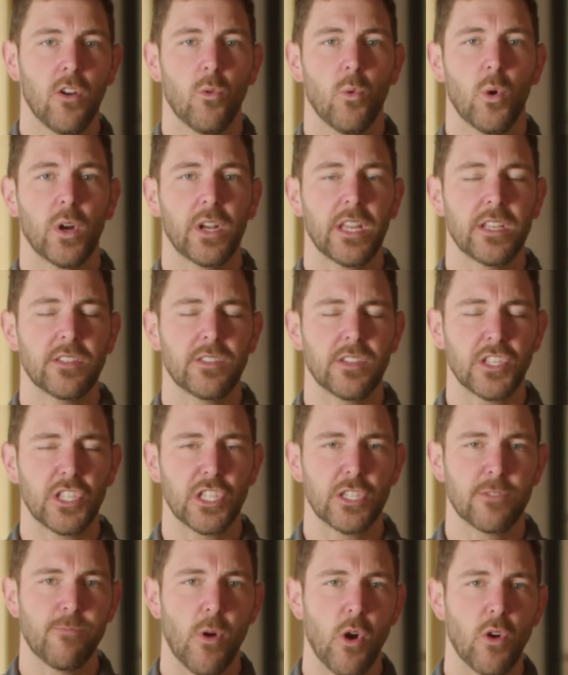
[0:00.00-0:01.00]
What has he
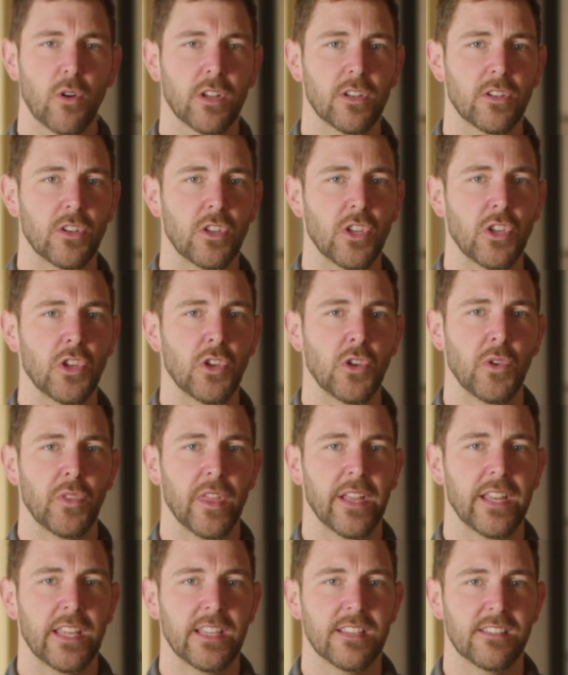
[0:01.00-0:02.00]
spoken to you
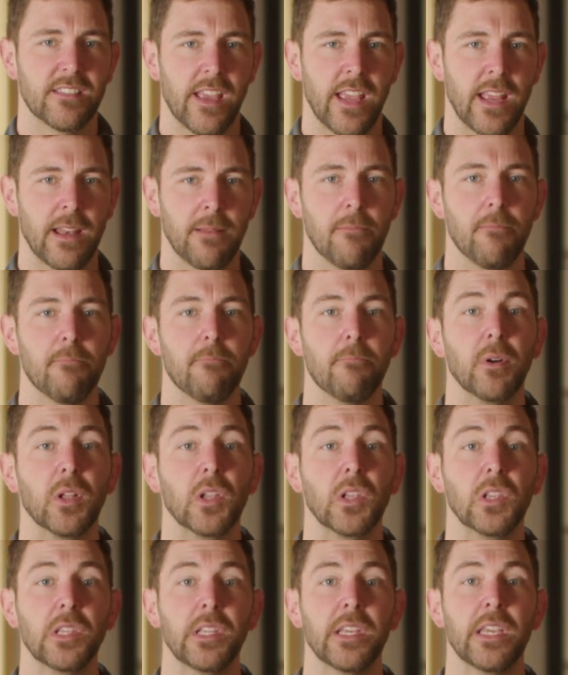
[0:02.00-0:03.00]
that he's saying,
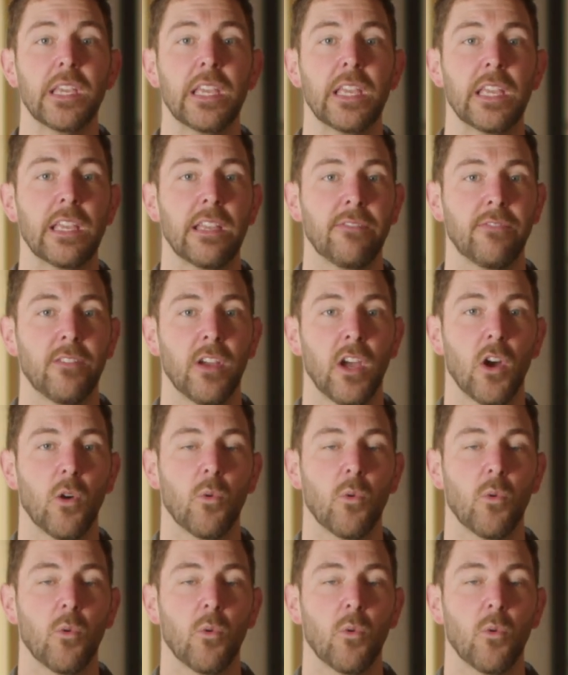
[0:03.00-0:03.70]
believe,